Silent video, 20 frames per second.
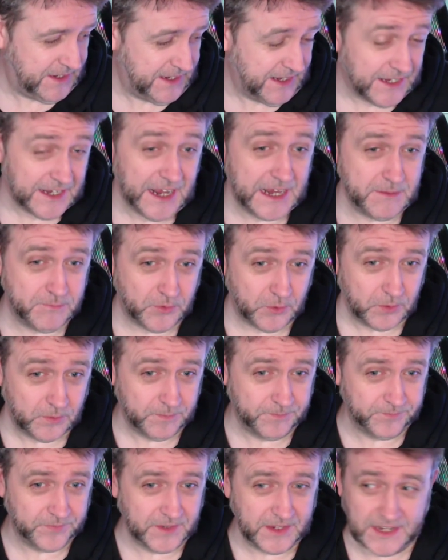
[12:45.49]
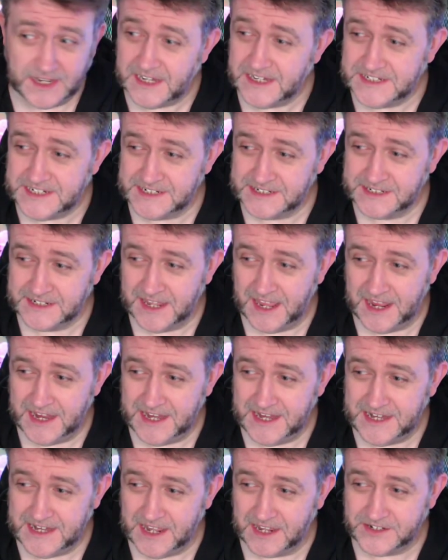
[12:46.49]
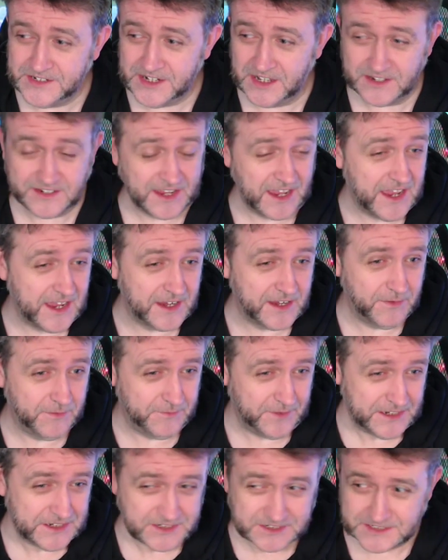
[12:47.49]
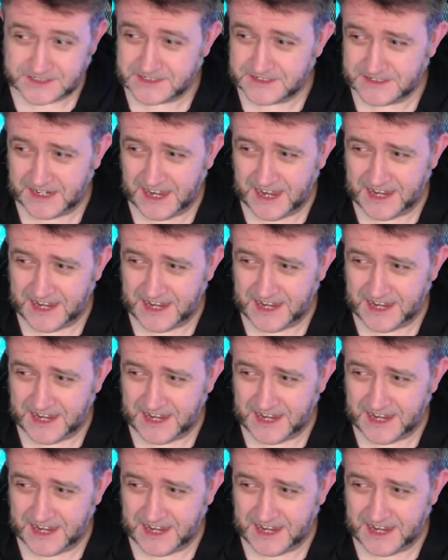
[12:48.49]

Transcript: in April eating a, a duck egg fetus.